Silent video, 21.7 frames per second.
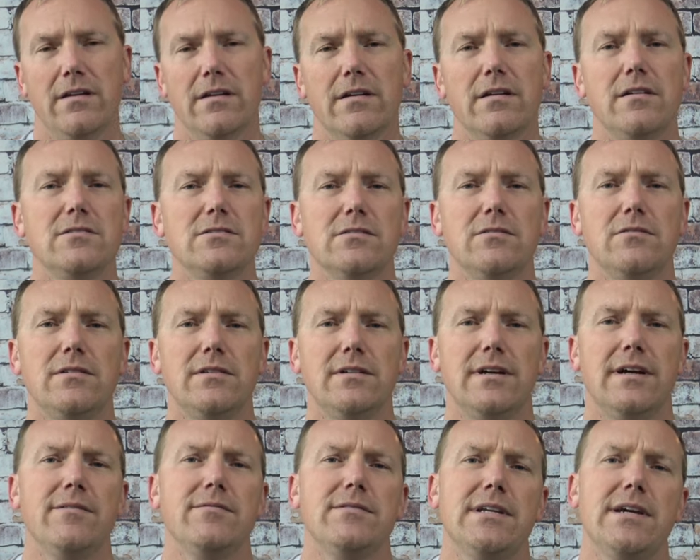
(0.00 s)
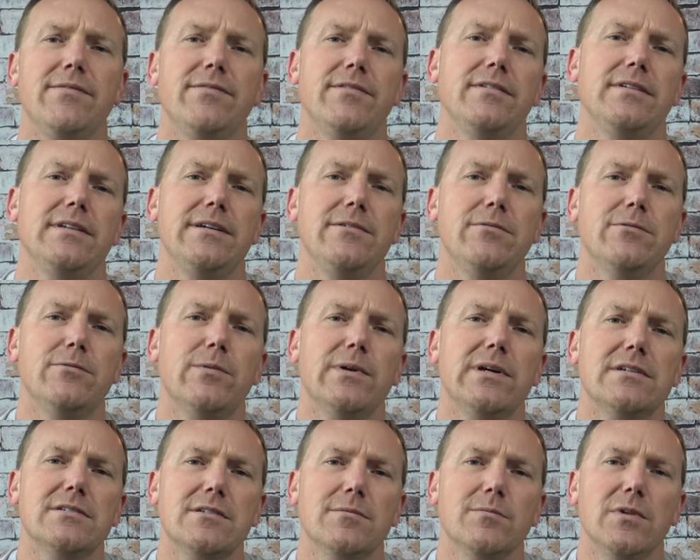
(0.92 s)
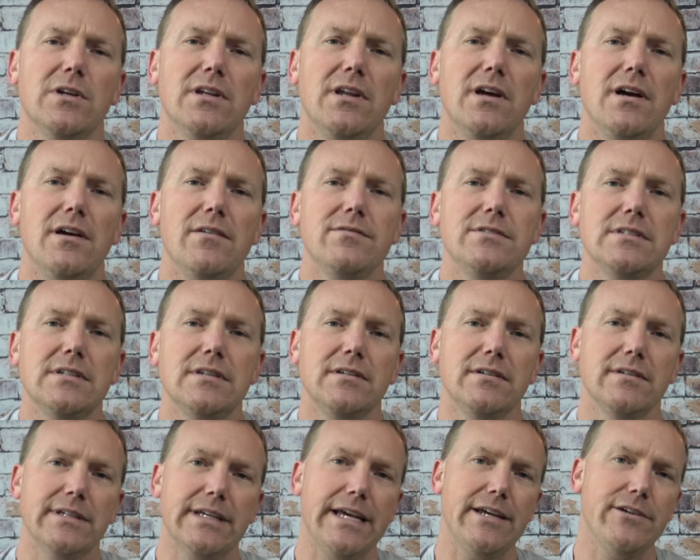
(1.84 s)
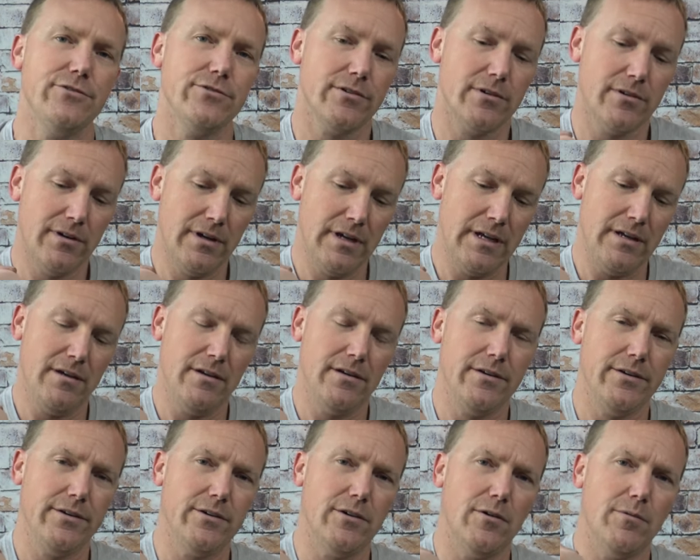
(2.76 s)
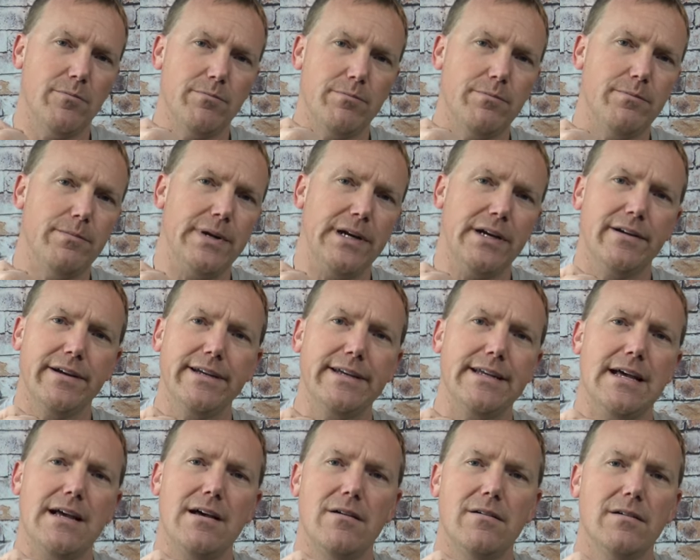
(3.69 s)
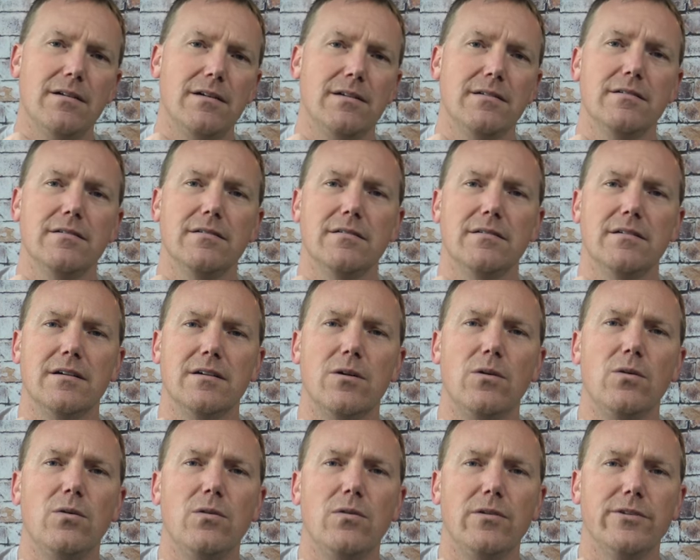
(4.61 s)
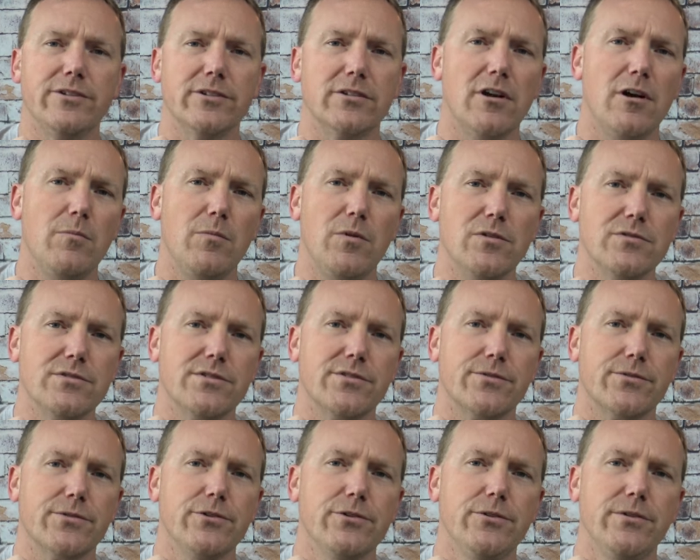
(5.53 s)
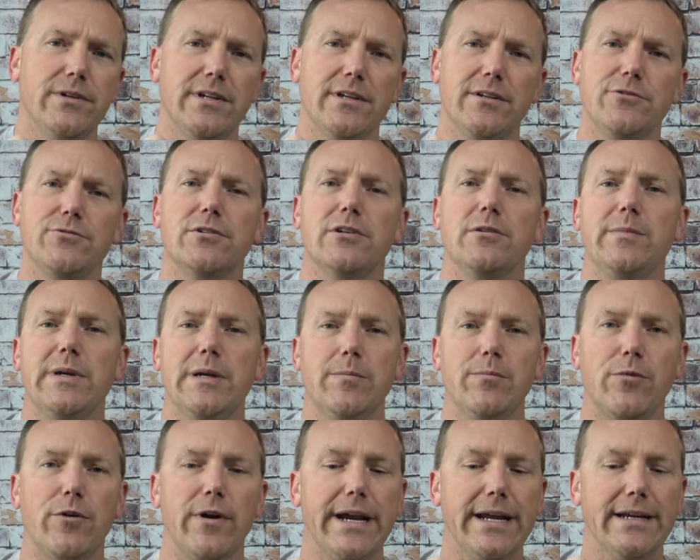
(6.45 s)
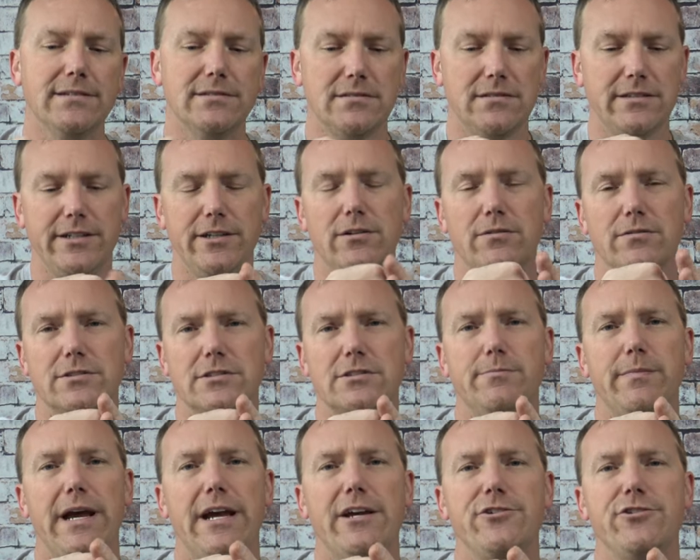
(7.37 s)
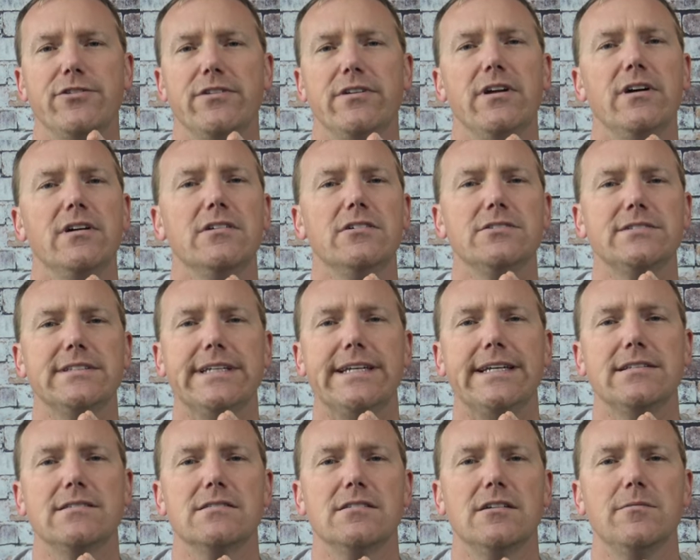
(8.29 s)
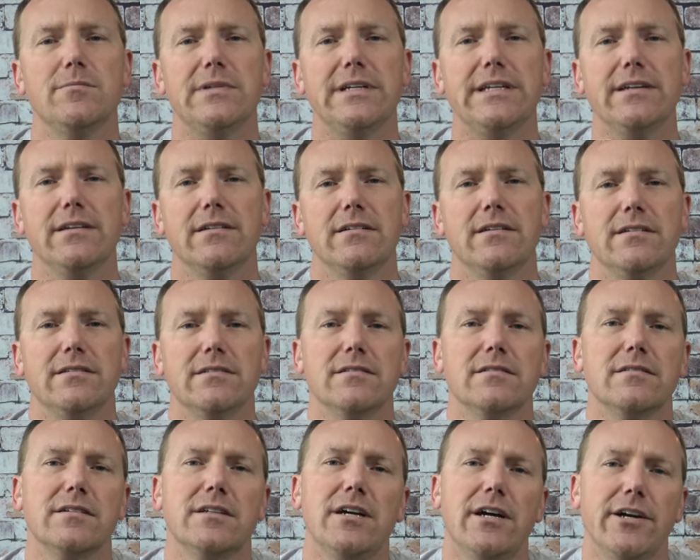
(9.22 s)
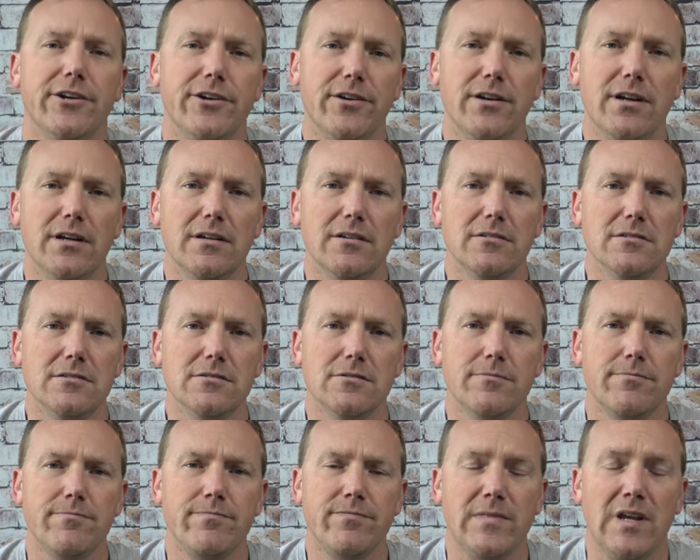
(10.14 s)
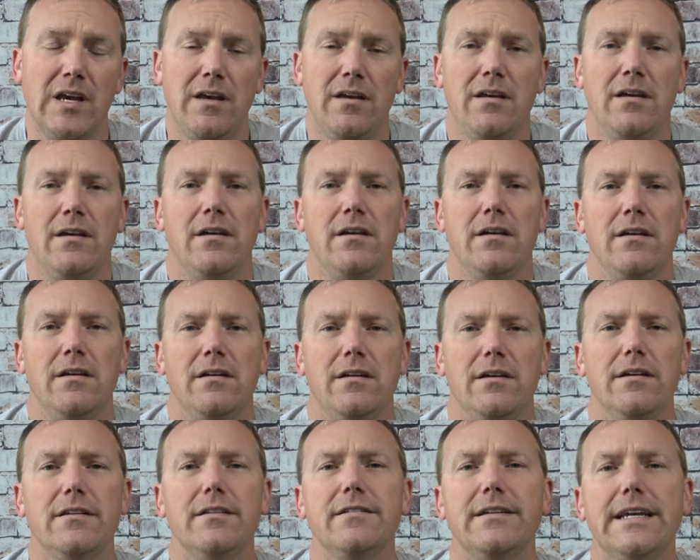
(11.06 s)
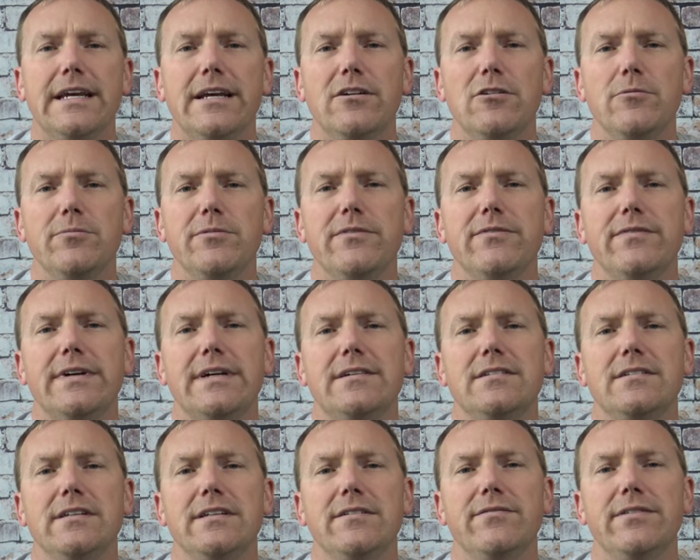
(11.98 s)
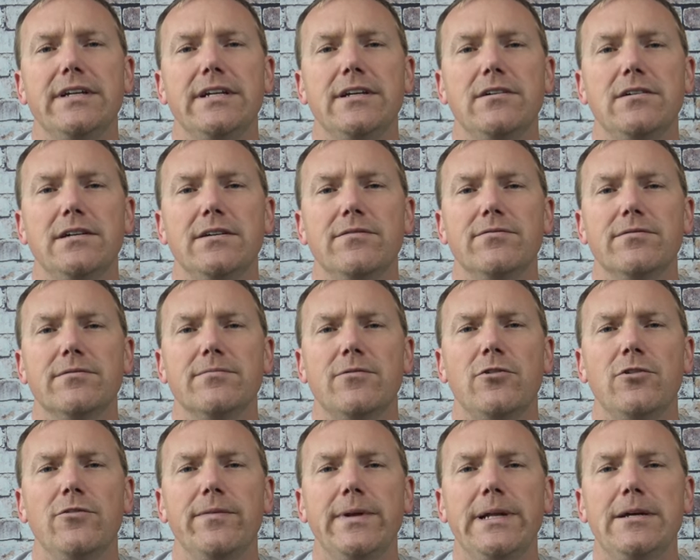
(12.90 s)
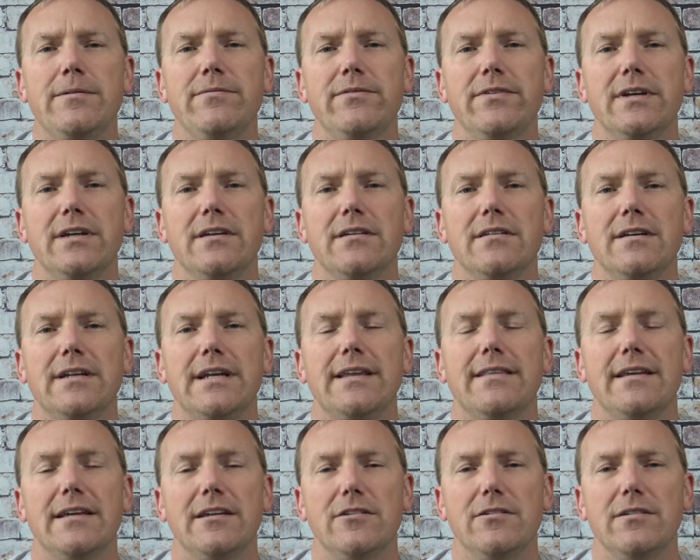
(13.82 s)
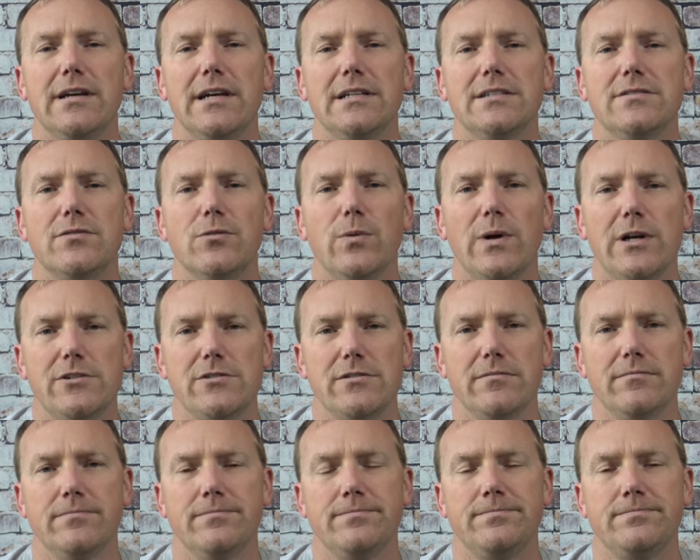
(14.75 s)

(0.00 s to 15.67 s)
And also, I definitely would wear some gloves in case you're, you know, bearing down on, on a hole and you're almost through and a drill bit breaks you don't smash your knuckles against something and cut your knuckles. Other than that, hope you found the video informative and I thank you guys for watching.